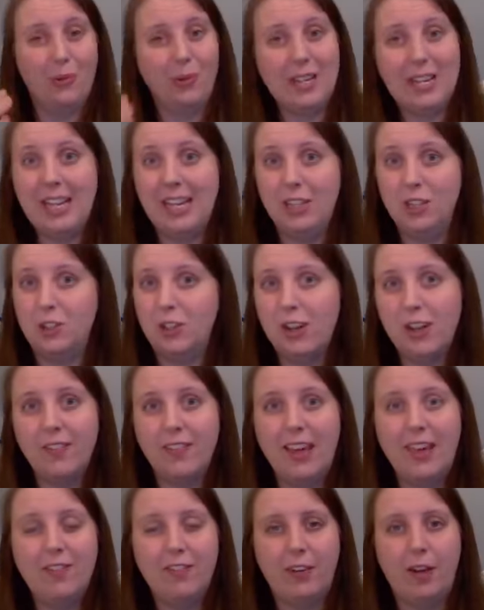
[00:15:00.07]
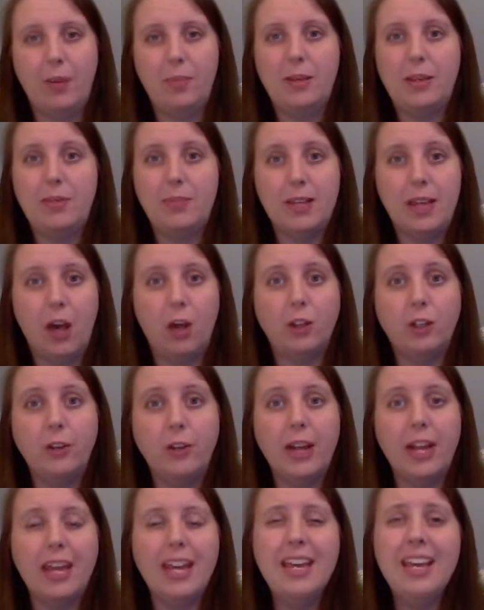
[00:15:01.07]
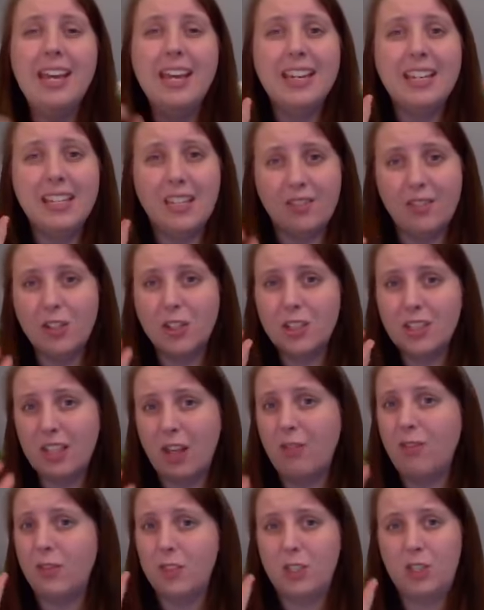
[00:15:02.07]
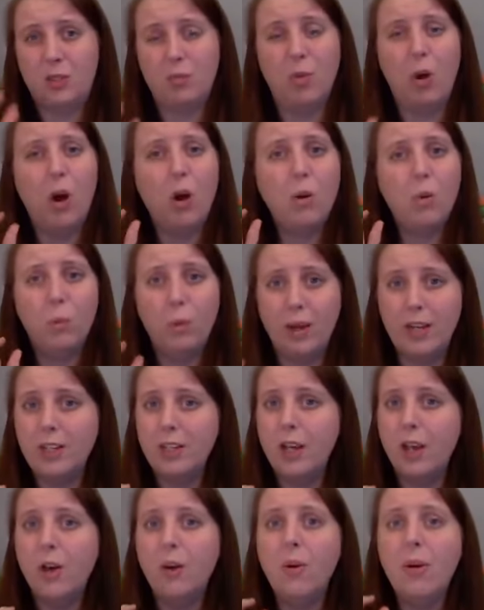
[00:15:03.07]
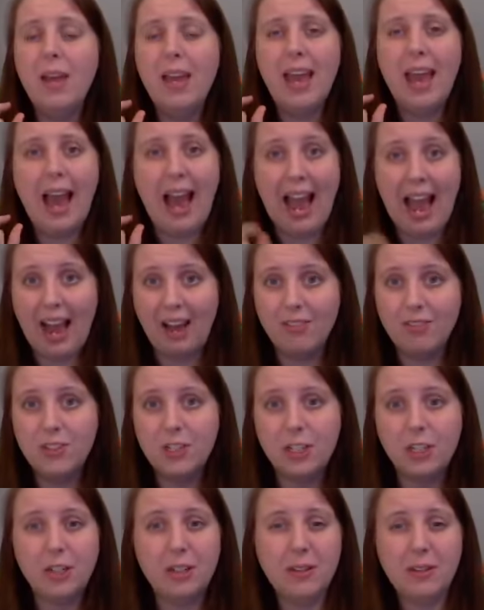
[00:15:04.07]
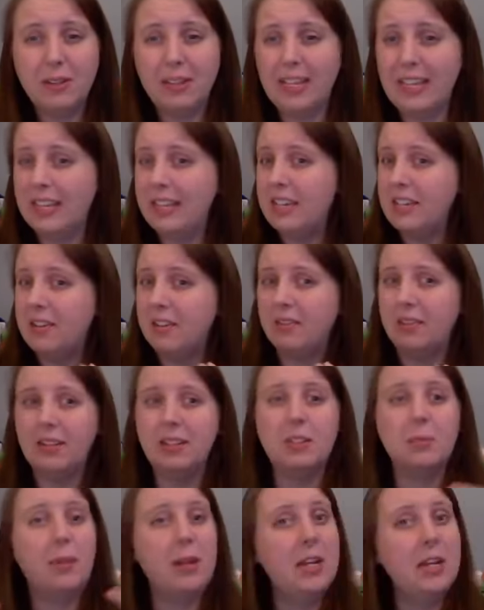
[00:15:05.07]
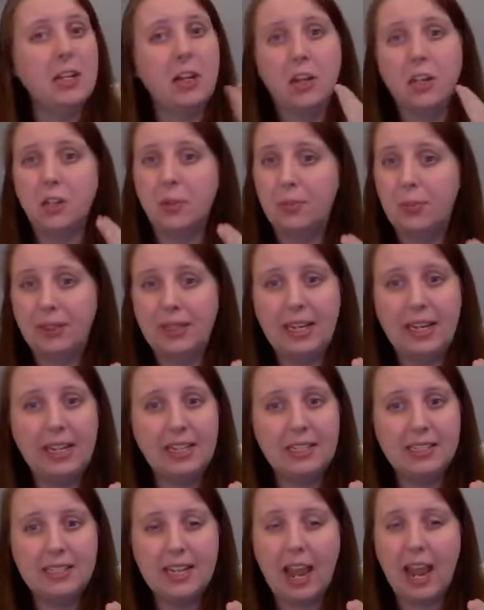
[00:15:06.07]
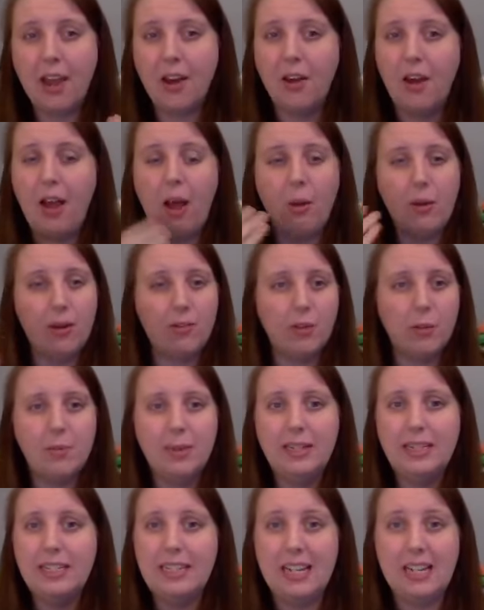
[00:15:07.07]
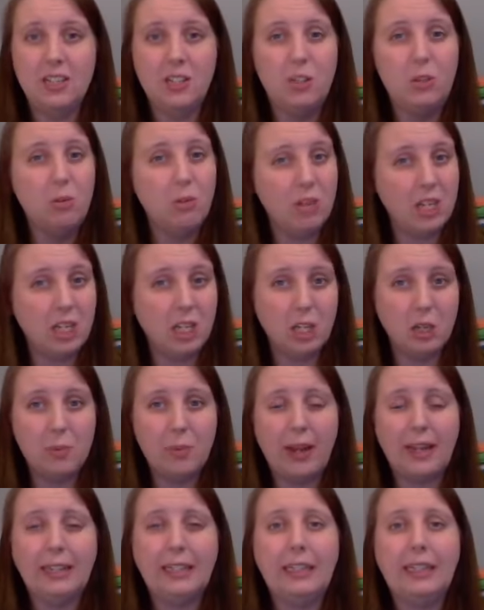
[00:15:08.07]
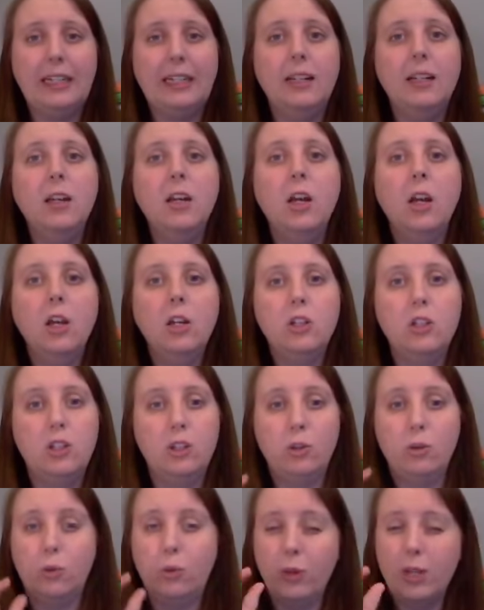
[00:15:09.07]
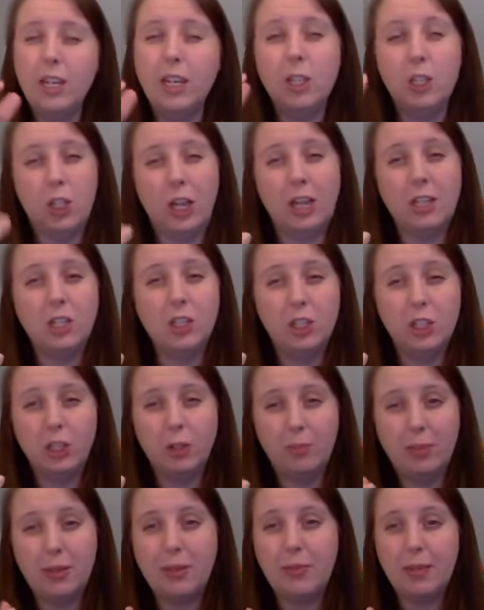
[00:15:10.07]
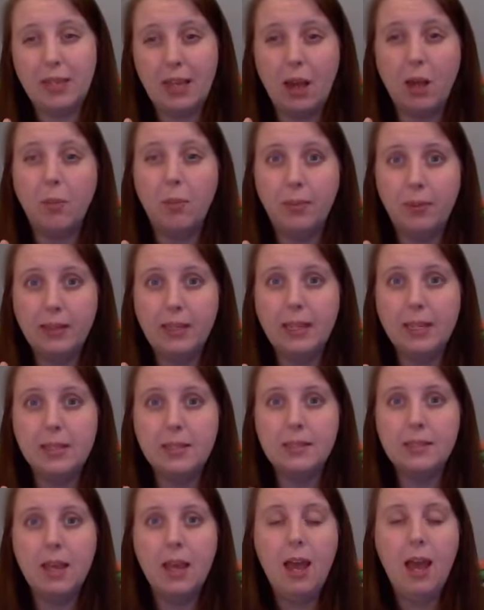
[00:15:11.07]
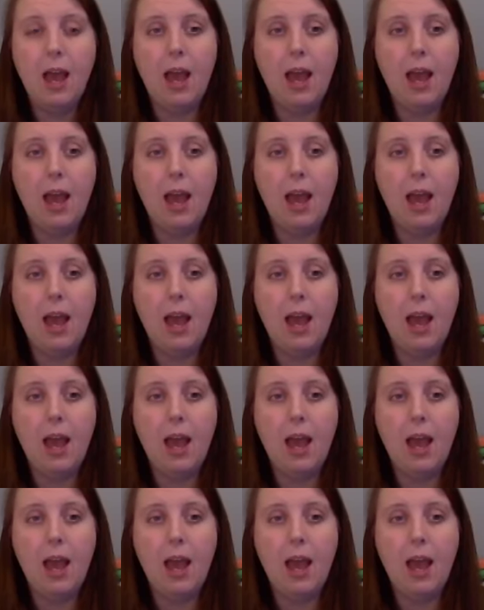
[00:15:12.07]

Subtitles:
a re-entry event for a PBL unit, give yourself a small window after, like depending on your planning style, however many days you think you might need to readjust your PBL plans,